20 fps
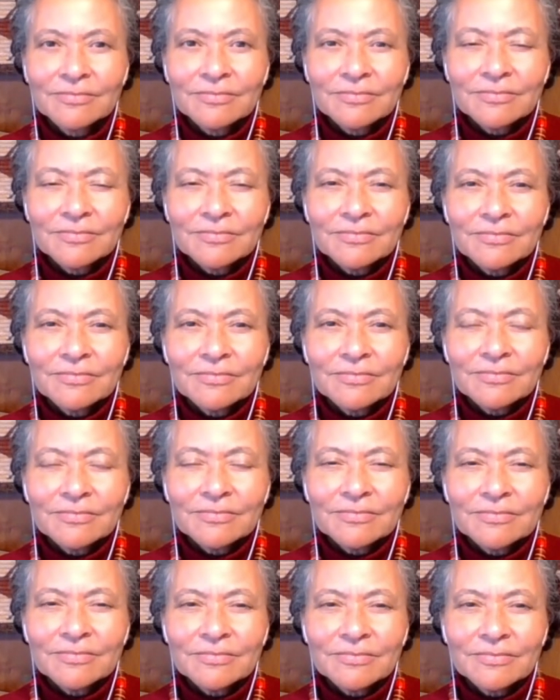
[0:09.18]

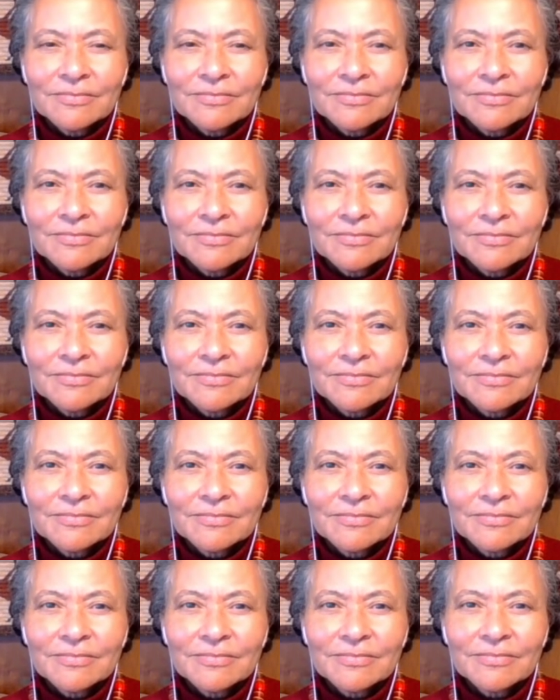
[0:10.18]

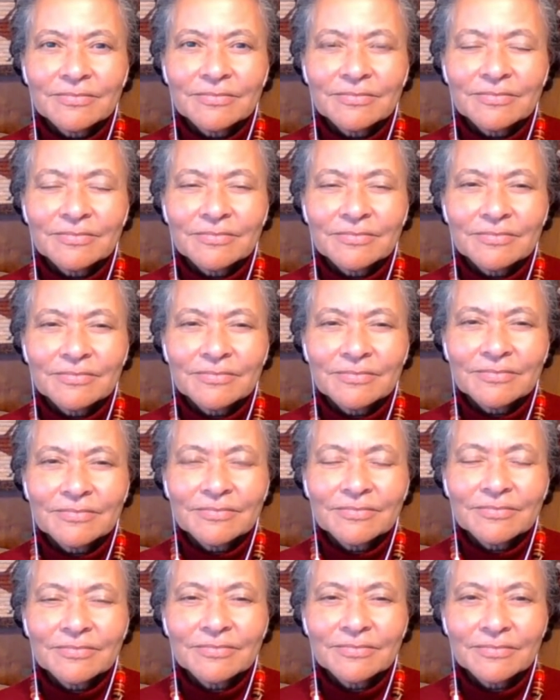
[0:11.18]

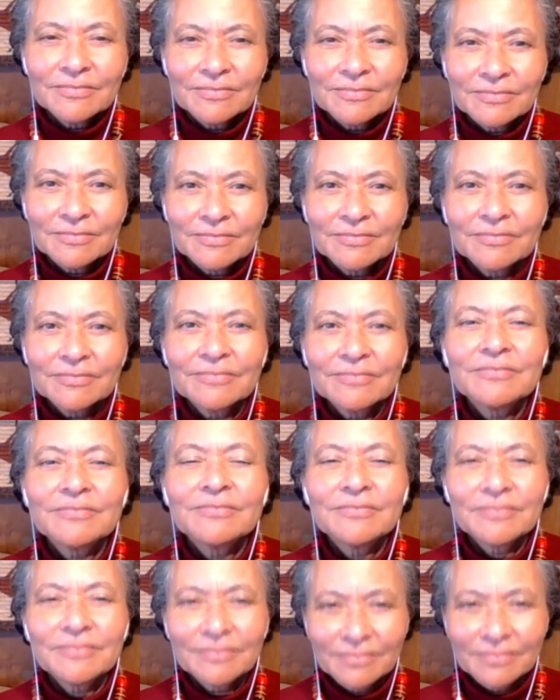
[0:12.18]

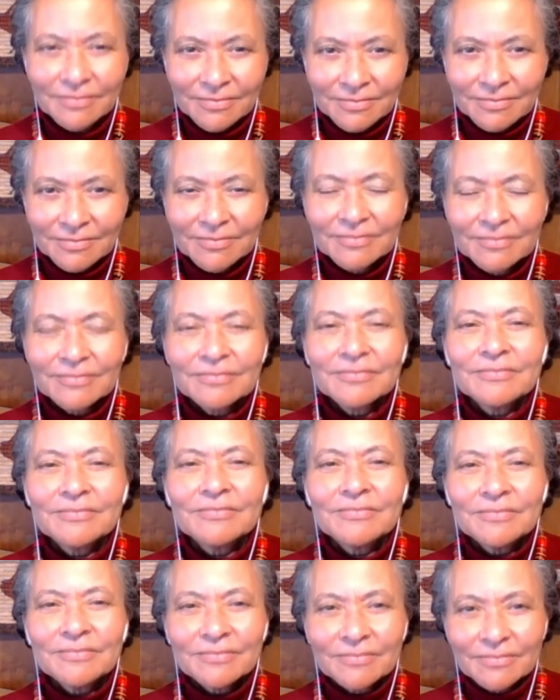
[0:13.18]

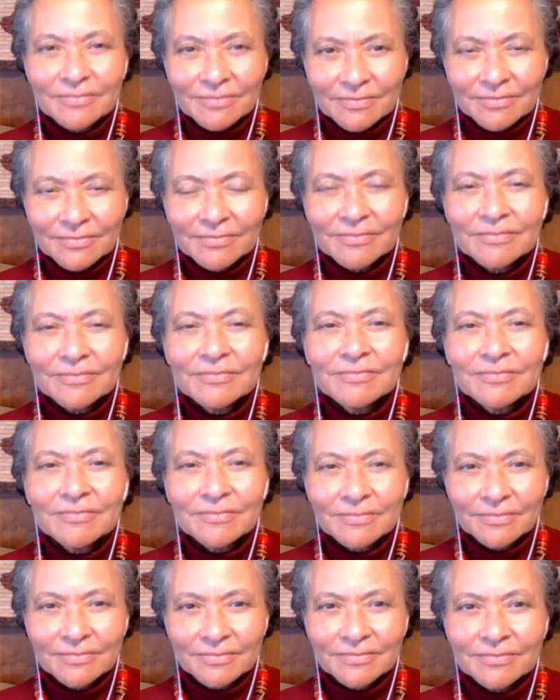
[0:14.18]

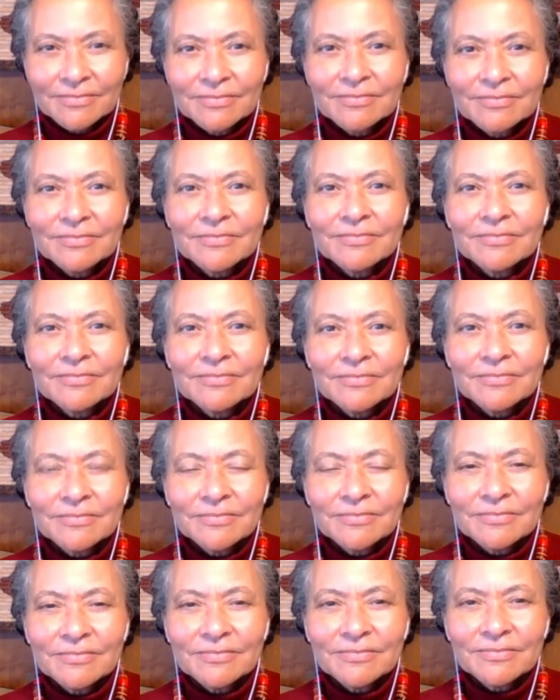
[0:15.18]

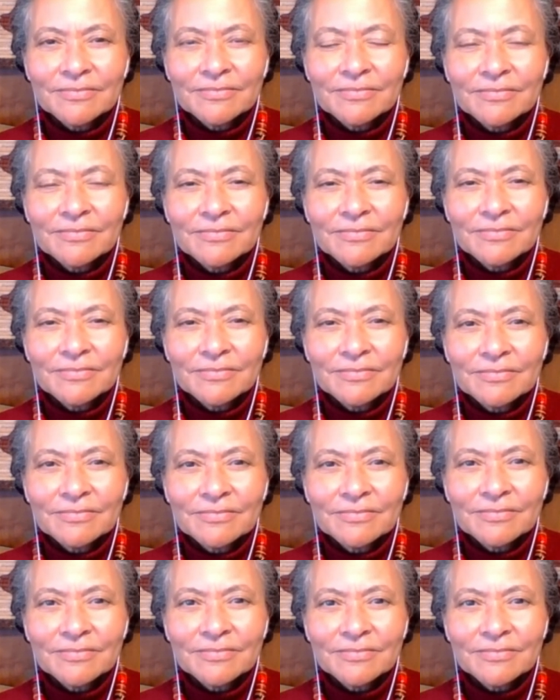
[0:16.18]
The person shown says nothing.